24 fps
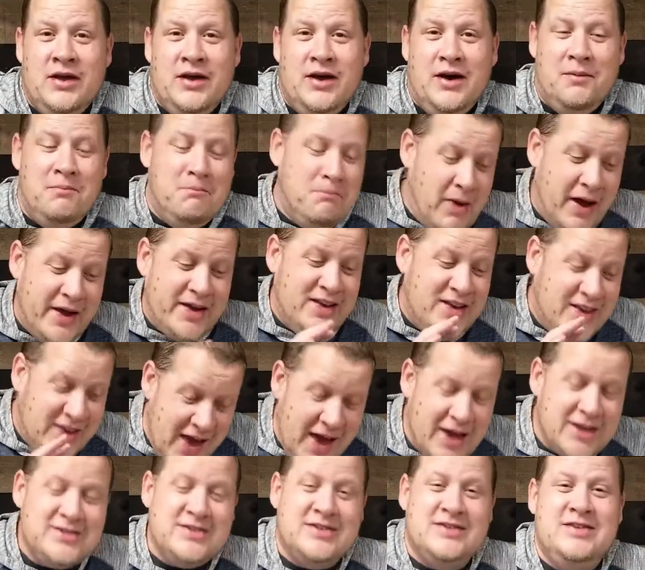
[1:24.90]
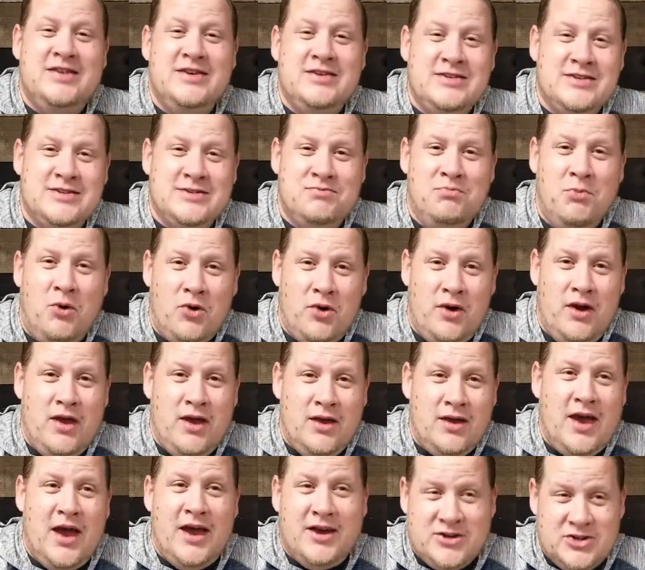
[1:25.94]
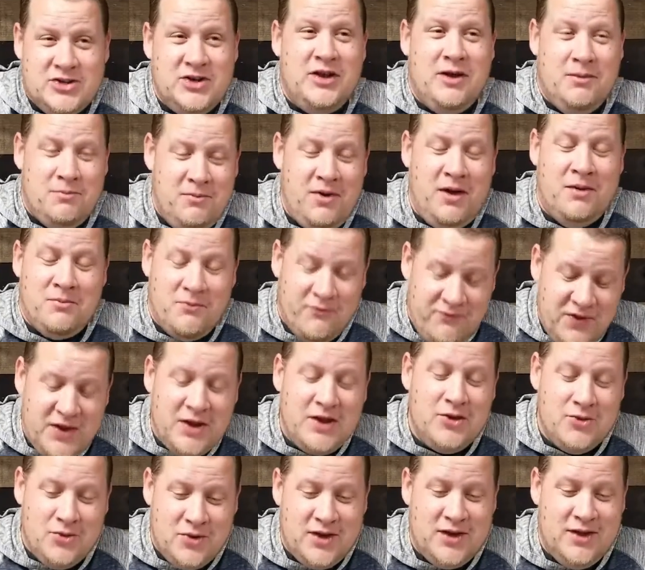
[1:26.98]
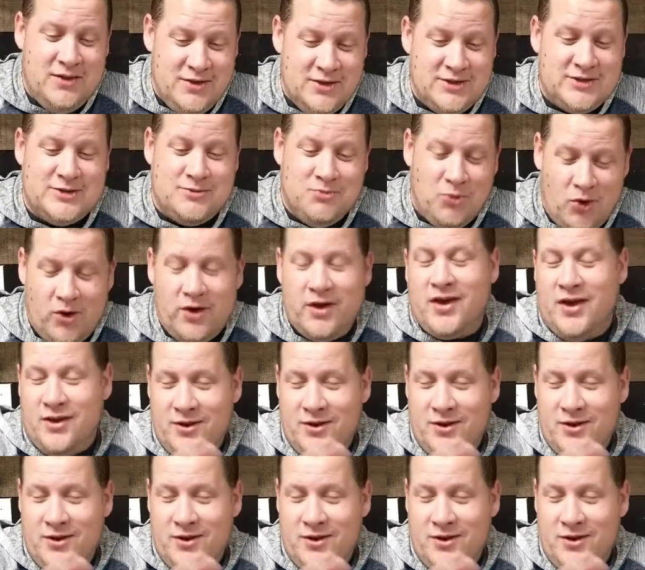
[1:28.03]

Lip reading: My guess this morning, actually, I'm videoing it this morning.